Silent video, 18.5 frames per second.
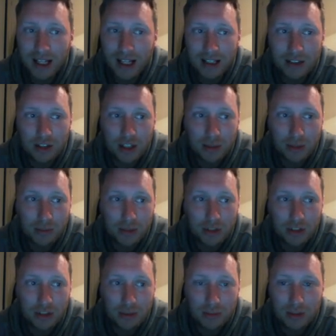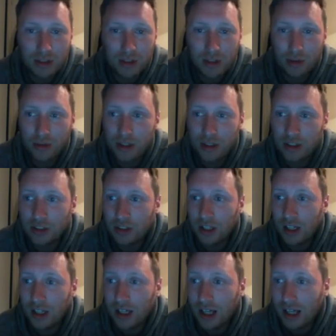at Championship
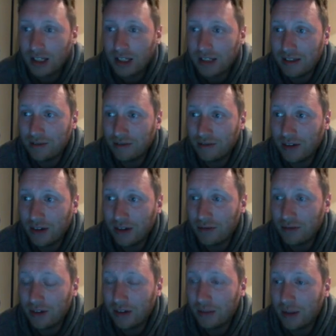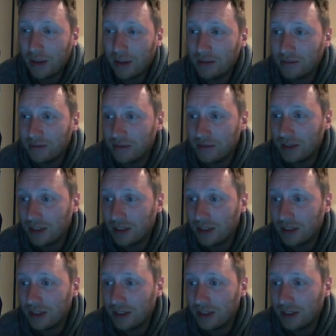Norwich, and did very, very well.